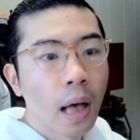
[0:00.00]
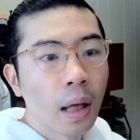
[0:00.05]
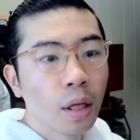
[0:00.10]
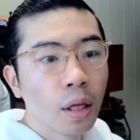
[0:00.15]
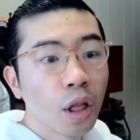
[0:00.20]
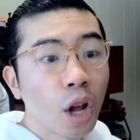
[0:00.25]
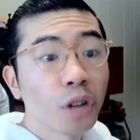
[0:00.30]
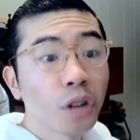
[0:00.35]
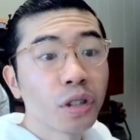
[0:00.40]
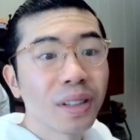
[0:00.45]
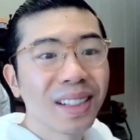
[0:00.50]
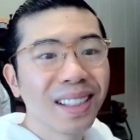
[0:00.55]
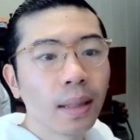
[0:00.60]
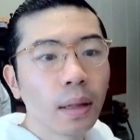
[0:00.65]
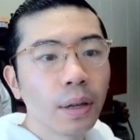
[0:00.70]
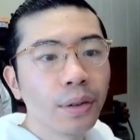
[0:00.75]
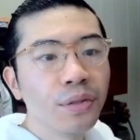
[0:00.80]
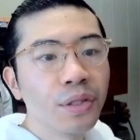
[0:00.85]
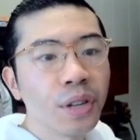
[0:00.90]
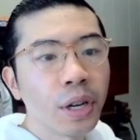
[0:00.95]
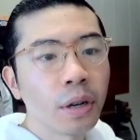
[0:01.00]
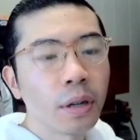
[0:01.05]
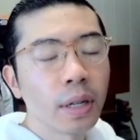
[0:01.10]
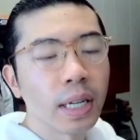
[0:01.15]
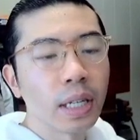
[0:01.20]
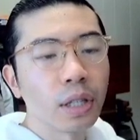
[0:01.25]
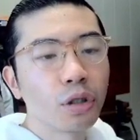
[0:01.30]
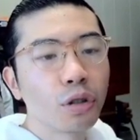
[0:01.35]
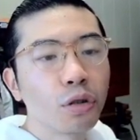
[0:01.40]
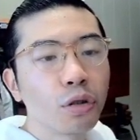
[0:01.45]
lost
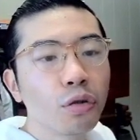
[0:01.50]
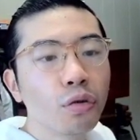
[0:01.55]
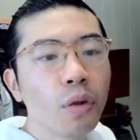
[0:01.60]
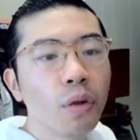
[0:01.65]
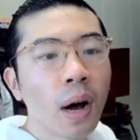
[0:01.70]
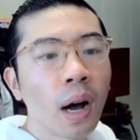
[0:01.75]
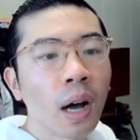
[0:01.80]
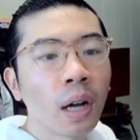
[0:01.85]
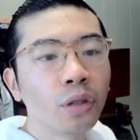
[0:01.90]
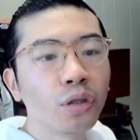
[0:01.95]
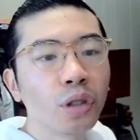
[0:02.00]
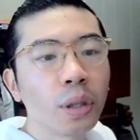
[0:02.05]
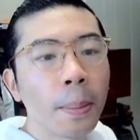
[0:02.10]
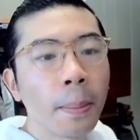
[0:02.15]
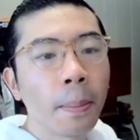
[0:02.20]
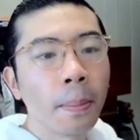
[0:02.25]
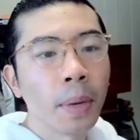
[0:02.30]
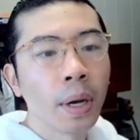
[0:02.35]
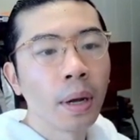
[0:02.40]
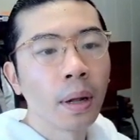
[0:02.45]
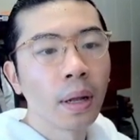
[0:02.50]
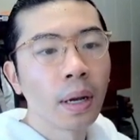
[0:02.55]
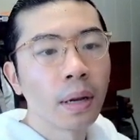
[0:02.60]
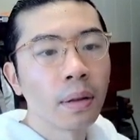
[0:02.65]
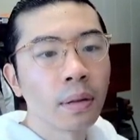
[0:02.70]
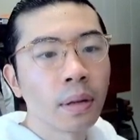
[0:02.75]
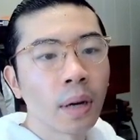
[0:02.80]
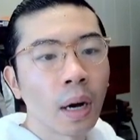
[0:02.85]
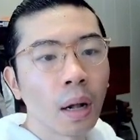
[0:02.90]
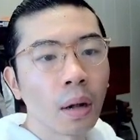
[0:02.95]
nearly $200
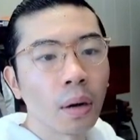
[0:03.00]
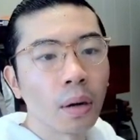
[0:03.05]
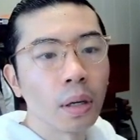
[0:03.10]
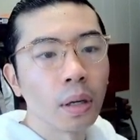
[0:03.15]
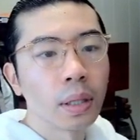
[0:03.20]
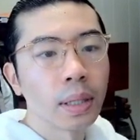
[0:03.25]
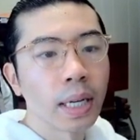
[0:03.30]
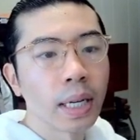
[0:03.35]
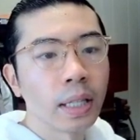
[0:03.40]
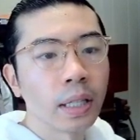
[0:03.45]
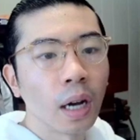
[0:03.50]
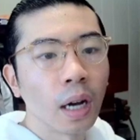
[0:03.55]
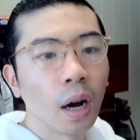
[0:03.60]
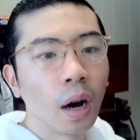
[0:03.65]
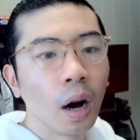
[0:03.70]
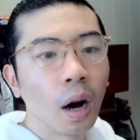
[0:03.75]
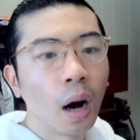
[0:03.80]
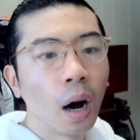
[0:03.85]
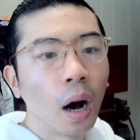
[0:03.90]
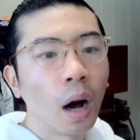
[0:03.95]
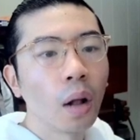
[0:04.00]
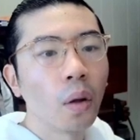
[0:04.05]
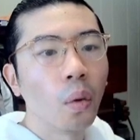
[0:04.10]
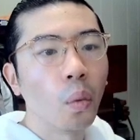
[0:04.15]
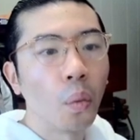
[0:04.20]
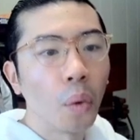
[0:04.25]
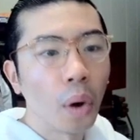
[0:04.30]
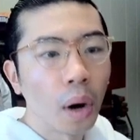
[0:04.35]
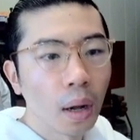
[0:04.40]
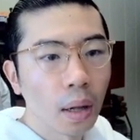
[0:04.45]
million in a hot
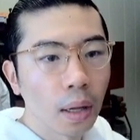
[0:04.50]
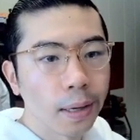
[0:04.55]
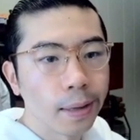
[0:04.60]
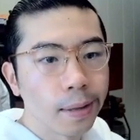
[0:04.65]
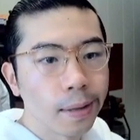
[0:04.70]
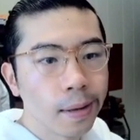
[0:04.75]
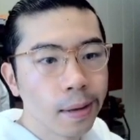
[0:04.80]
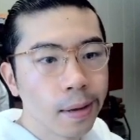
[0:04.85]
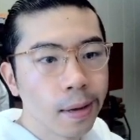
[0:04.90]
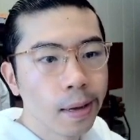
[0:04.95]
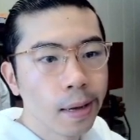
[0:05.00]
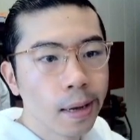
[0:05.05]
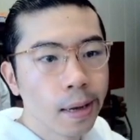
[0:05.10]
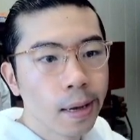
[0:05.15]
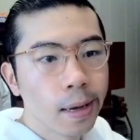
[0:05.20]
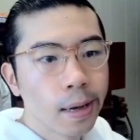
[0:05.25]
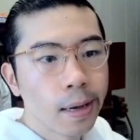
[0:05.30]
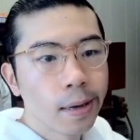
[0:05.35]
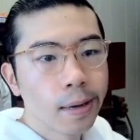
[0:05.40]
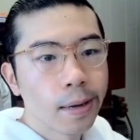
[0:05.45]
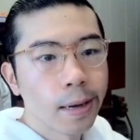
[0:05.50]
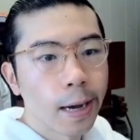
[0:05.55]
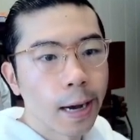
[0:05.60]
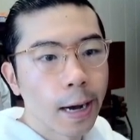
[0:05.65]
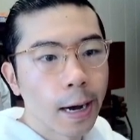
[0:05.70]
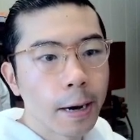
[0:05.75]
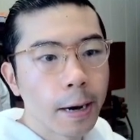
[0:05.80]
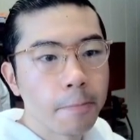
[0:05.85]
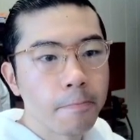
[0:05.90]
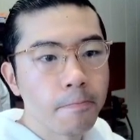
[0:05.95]
wallet
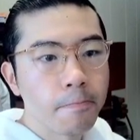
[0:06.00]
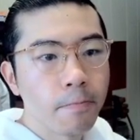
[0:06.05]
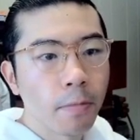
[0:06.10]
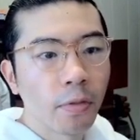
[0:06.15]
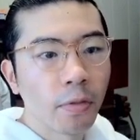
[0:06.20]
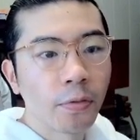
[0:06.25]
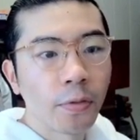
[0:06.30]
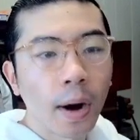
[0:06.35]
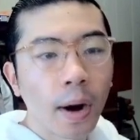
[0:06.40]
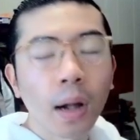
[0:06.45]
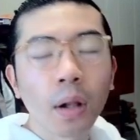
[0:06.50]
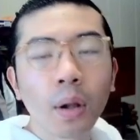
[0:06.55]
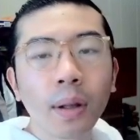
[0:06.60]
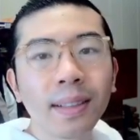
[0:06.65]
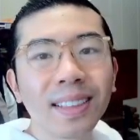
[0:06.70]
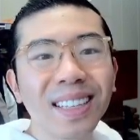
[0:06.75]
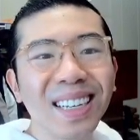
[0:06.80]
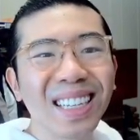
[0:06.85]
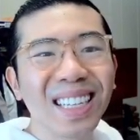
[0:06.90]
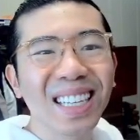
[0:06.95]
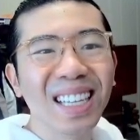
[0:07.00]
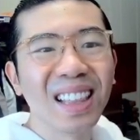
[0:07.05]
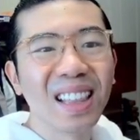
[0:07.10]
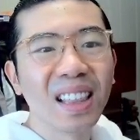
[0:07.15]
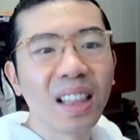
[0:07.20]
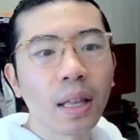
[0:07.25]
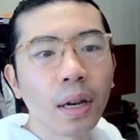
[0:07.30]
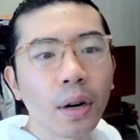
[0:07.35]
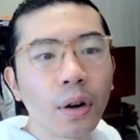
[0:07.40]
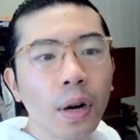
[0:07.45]
following the
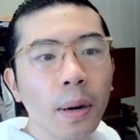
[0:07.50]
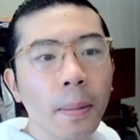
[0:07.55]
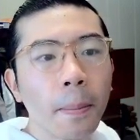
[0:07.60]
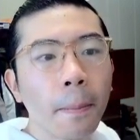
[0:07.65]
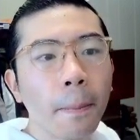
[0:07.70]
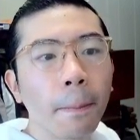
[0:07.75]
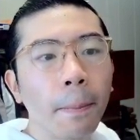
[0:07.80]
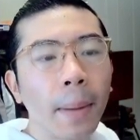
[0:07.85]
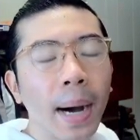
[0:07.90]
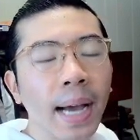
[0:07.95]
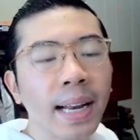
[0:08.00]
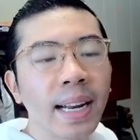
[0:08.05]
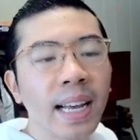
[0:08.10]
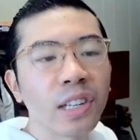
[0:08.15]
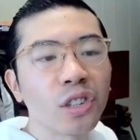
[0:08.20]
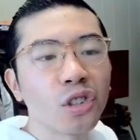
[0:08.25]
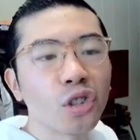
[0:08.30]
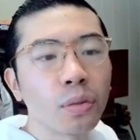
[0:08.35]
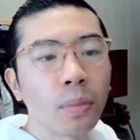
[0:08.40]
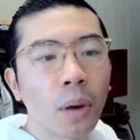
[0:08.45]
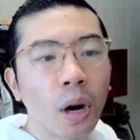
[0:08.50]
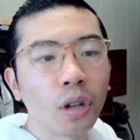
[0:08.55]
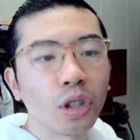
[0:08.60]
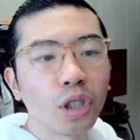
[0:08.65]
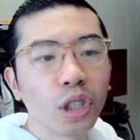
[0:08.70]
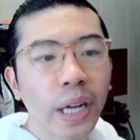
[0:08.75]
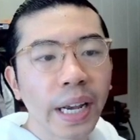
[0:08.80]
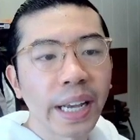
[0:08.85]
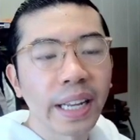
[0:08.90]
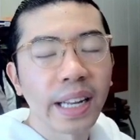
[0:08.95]
Ethereum Finance Smart
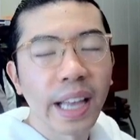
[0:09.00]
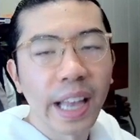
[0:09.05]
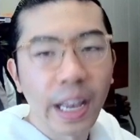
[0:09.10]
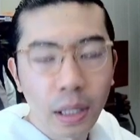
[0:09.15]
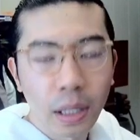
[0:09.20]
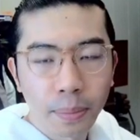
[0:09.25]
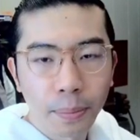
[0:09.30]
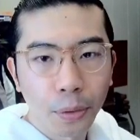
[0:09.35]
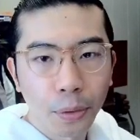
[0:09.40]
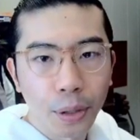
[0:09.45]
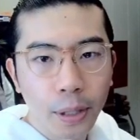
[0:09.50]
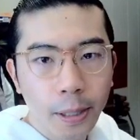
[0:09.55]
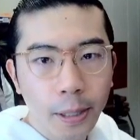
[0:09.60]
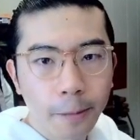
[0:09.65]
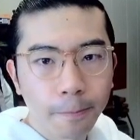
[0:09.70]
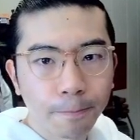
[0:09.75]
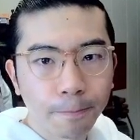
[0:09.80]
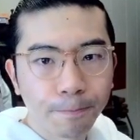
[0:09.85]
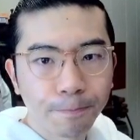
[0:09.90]
Chain exploits.